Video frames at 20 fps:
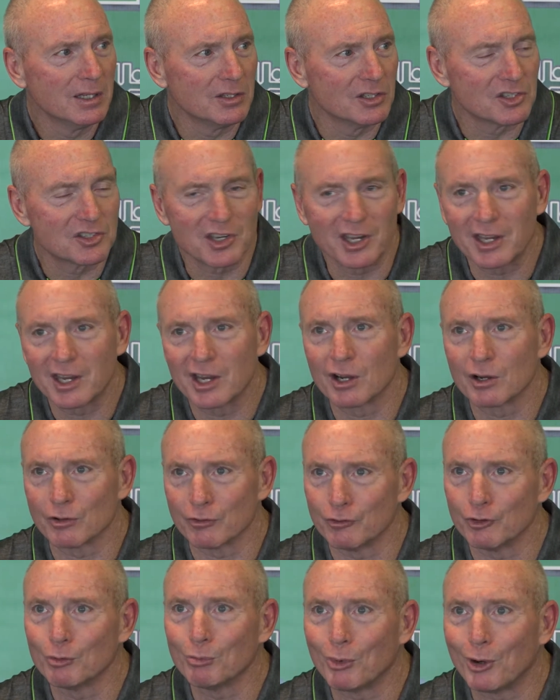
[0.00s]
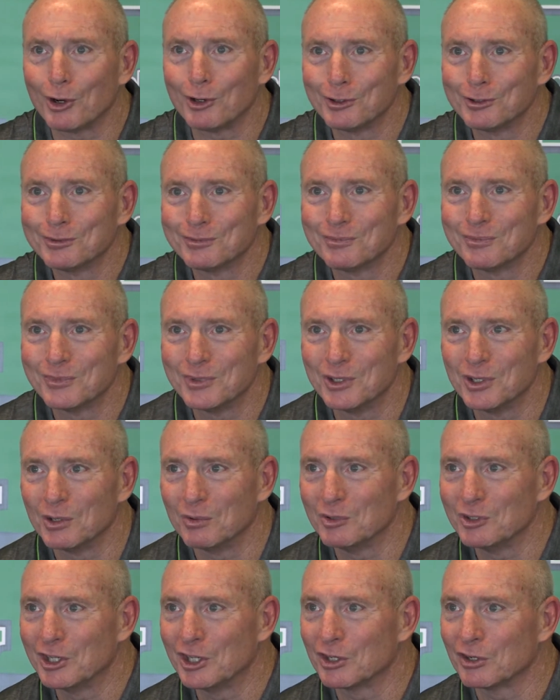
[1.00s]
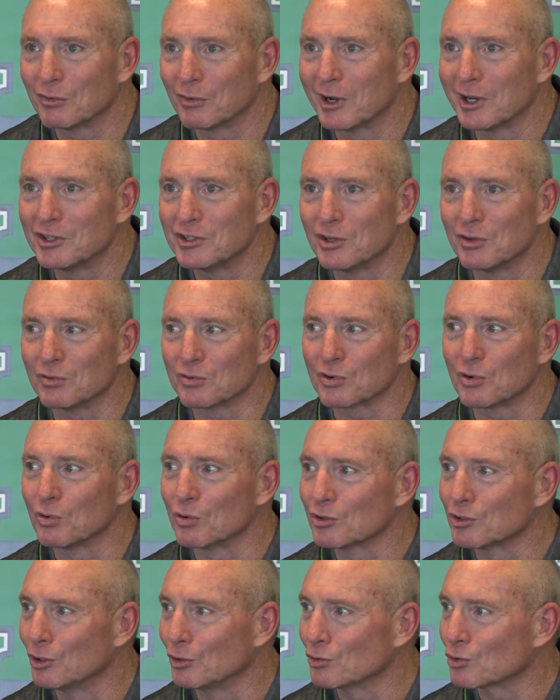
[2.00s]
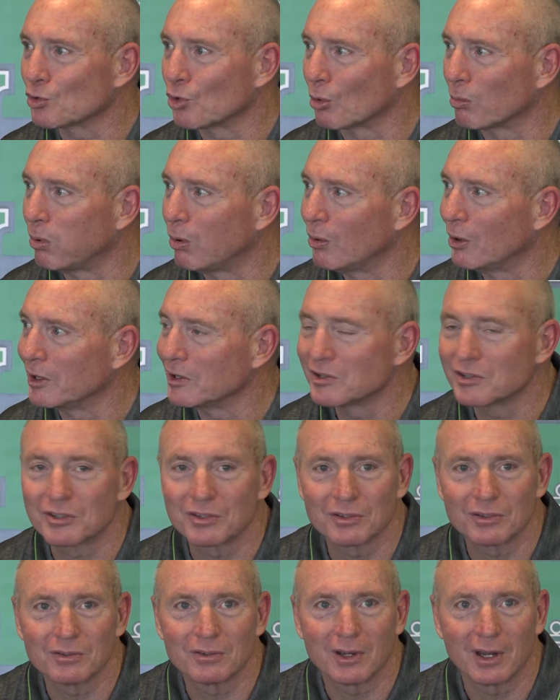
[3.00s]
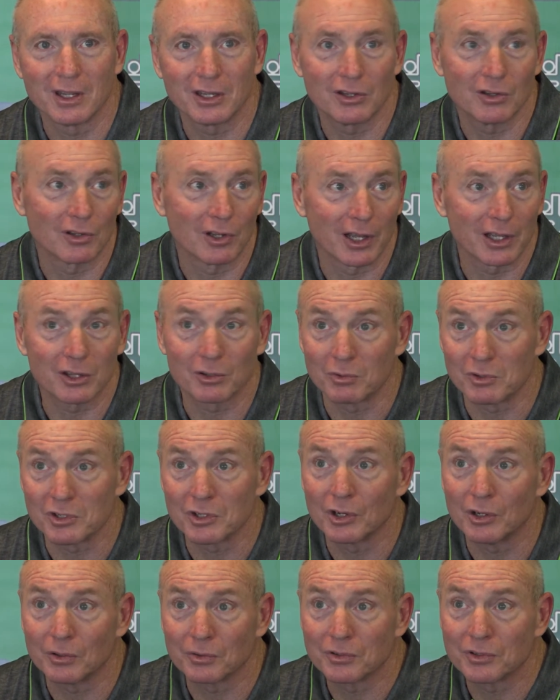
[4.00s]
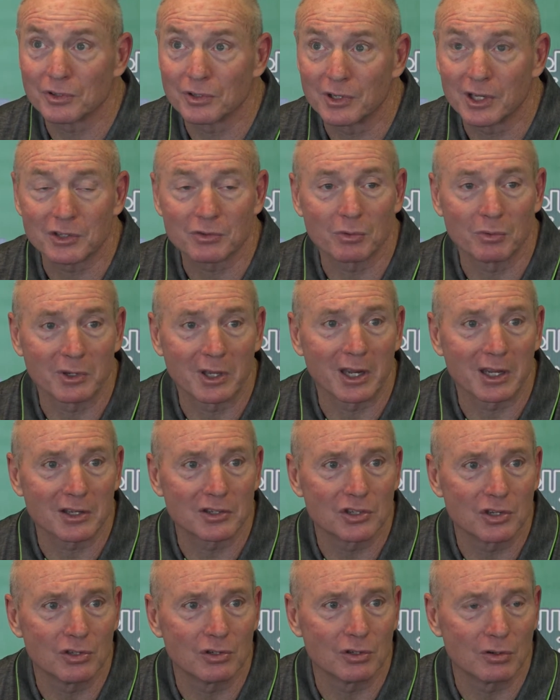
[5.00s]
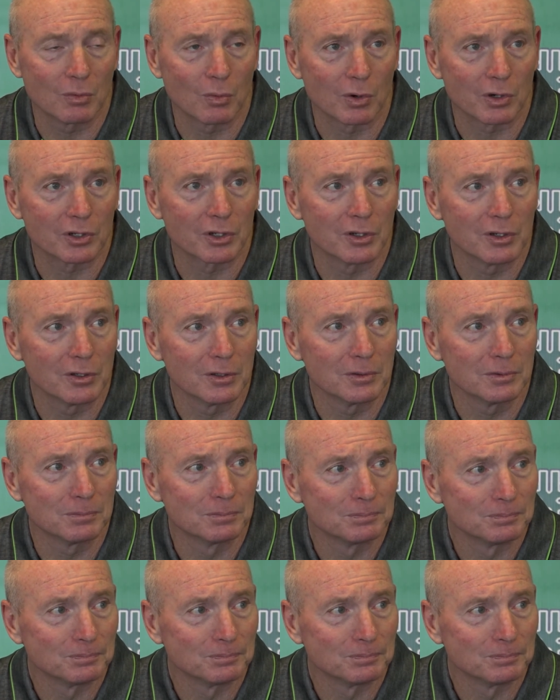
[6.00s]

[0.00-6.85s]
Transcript: just take care of the football you know, when you get in the red zone, score zone, score points, I think you'll like the results. And that's what we got to continue to work to do.